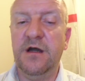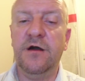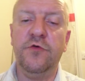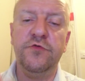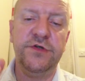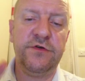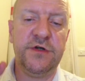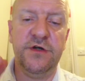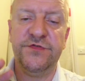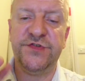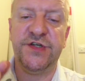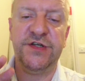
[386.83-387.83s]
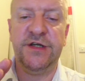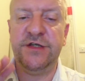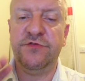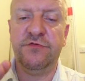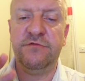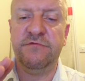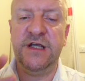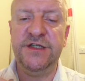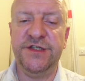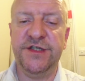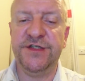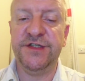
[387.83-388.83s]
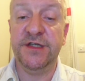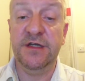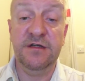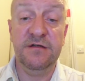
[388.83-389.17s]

Oh, you can't say that, you're a racist.